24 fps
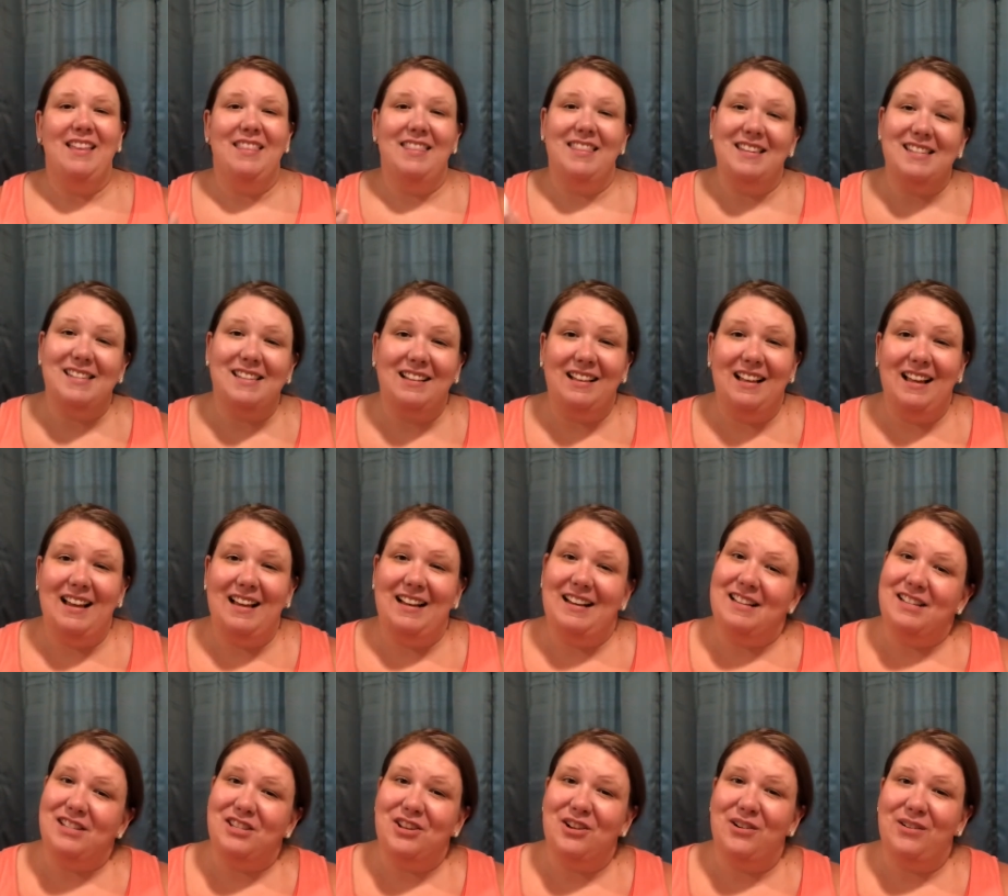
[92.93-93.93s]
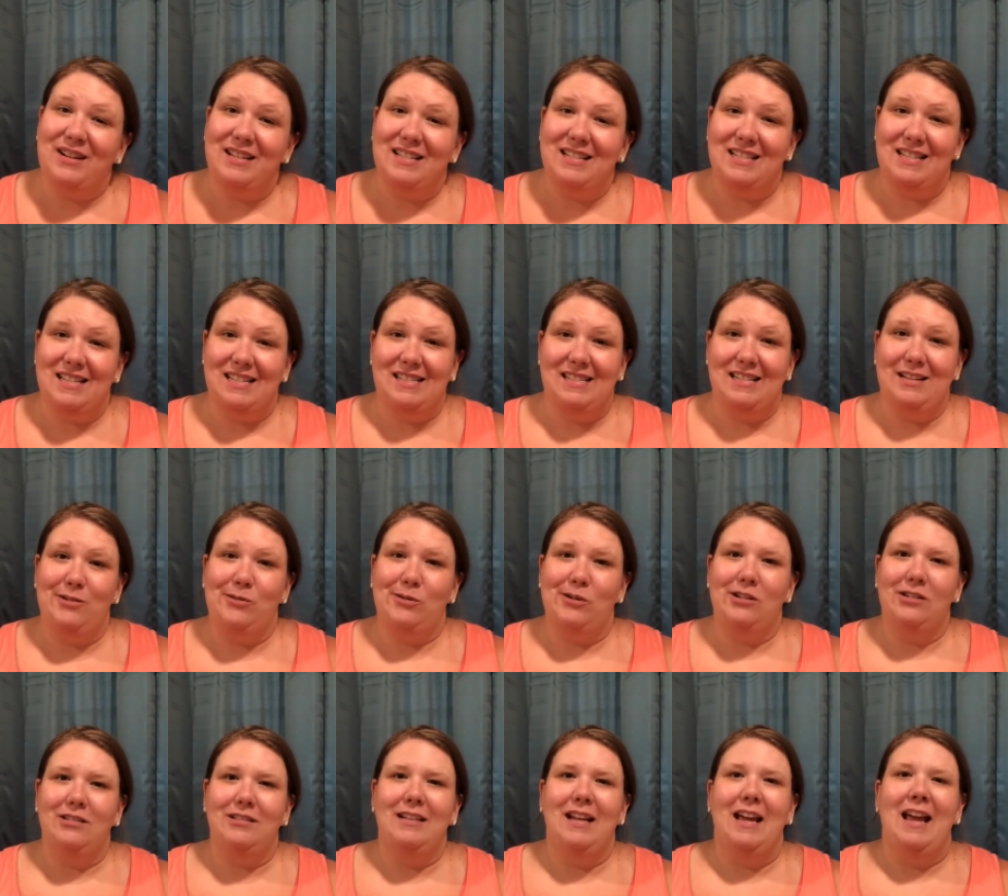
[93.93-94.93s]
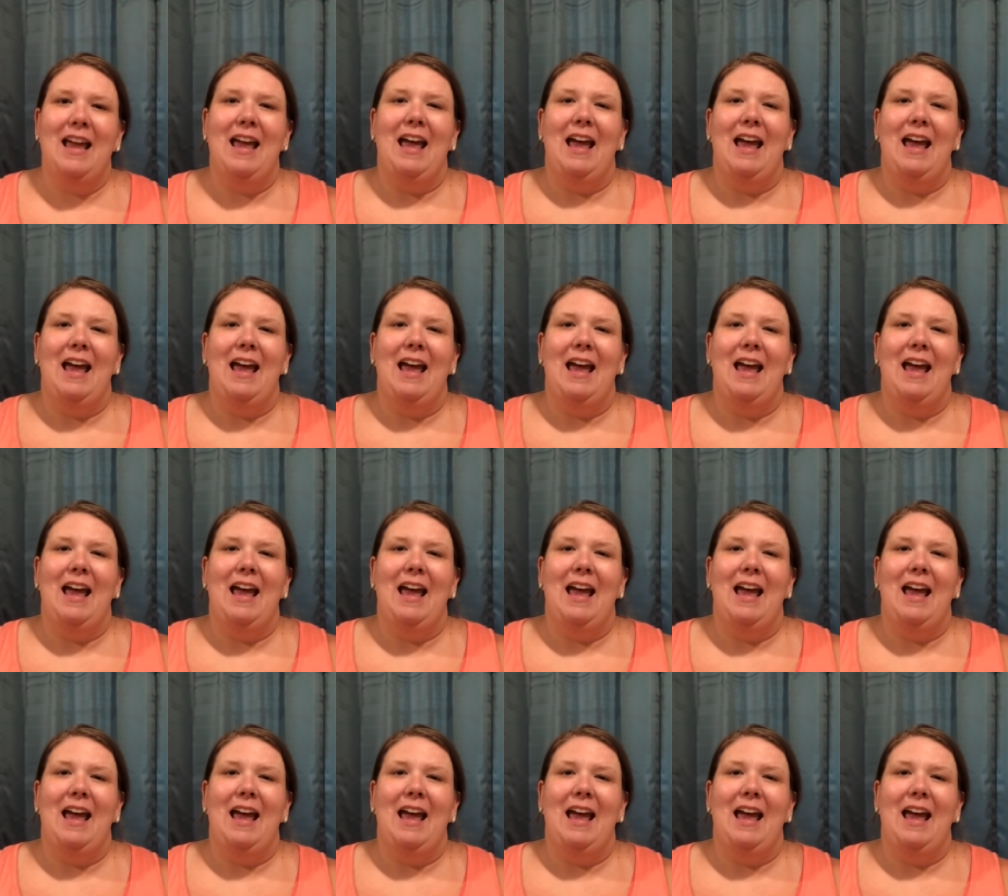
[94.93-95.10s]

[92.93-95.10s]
This client is going to Disney World,